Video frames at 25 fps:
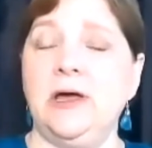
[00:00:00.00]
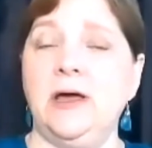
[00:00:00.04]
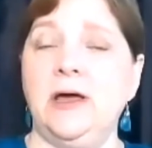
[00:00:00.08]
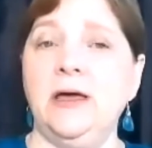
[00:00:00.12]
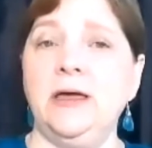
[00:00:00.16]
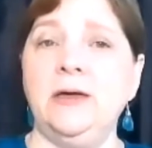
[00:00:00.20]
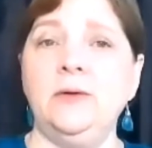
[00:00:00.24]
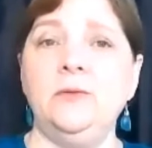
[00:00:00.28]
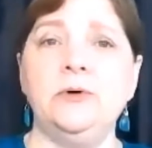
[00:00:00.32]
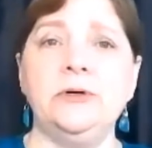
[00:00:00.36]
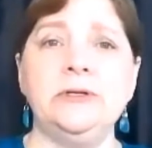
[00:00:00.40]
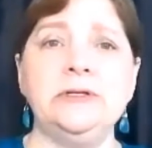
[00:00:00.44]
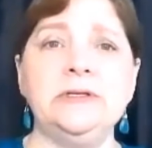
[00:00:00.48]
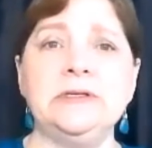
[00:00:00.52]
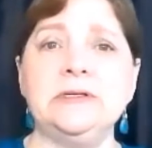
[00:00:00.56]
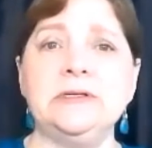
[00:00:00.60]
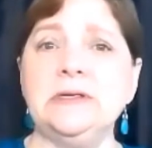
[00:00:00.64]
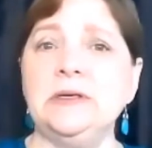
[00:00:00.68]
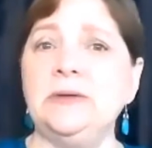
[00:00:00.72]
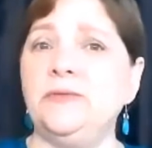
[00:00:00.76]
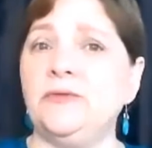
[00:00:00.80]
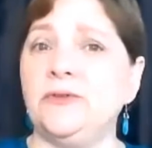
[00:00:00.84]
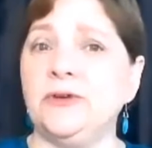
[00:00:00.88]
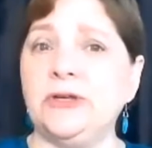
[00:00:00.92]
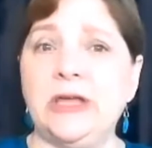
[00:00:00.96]
I wouldn't
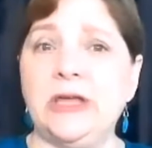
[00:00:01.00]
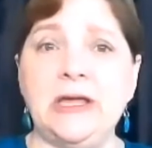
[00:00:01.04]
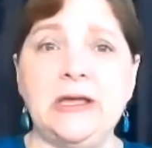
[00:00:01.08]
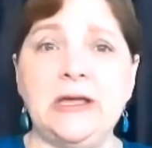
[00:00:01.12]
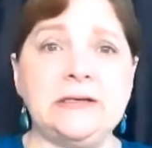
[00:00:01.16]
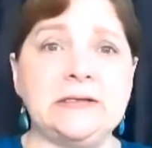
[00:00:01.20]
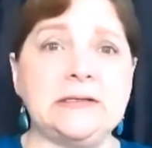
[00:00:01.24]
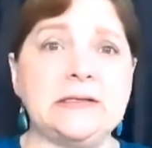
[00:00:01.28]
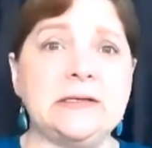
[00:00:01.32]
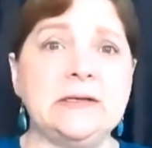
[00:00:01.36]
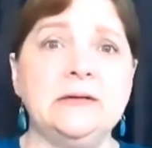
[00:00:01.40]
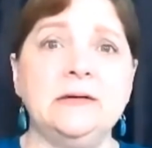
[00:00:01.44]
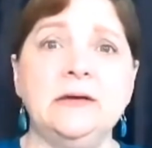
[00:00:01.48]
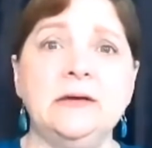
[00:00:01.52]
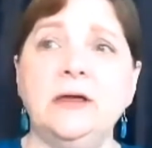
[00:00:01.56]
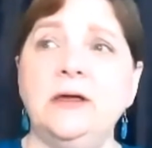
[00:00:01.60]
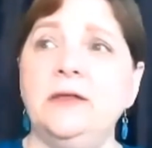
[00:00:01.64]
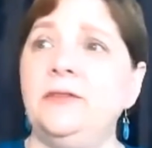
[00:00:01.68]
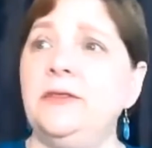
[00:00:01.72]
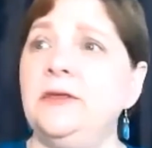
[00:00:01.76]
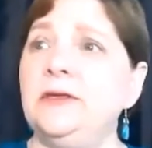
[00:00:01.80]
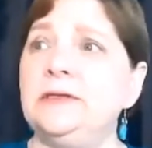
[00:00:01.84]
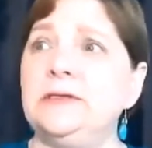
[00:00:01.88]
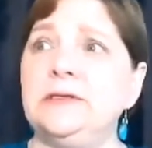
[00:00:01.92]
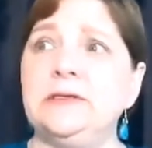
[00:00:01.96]
sleep for days.
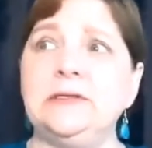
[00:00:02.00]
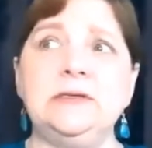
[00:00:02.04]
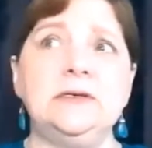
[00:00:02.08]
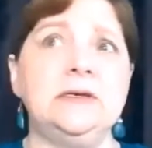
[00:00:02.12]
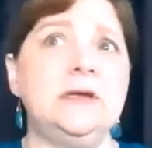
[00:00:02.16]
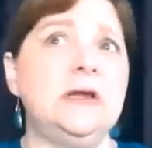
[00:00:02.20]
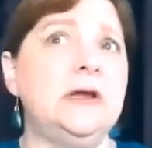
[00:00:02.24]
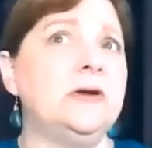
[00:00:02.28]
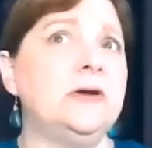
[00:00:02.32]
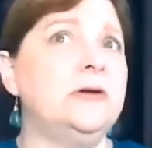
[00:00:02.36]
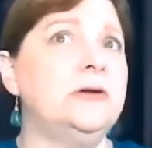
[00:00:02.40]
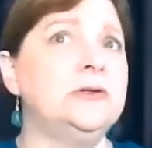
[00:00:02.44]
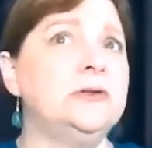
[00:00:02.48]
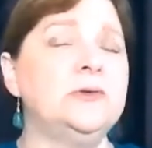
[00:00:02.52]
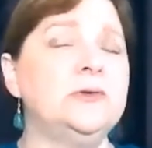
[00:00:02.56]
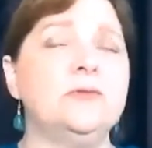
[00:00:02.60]
These scenarios